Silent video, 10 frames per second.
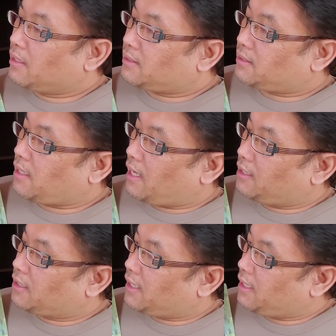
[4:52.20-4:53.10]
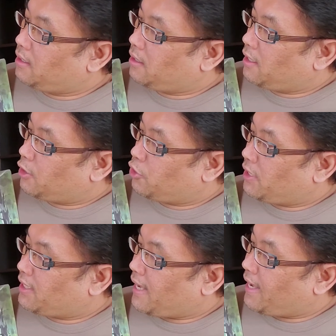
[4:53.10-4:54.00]
Suddenly,
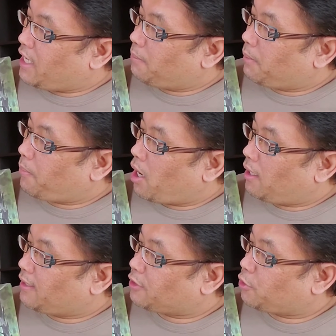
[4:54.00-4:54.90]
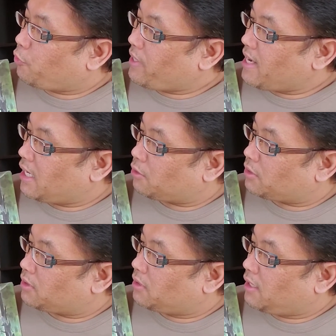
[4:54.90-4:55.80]
she came upon a
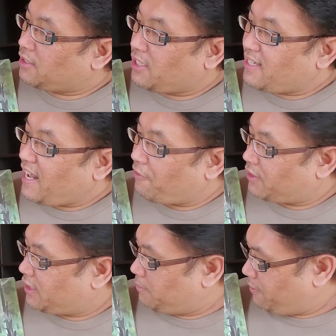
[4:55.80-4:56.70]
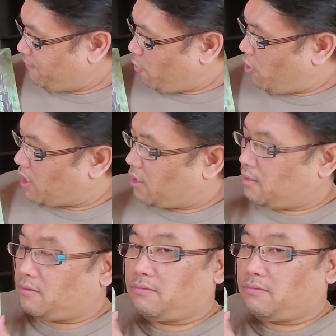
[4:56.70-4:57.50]
treehouse she'd never seen before.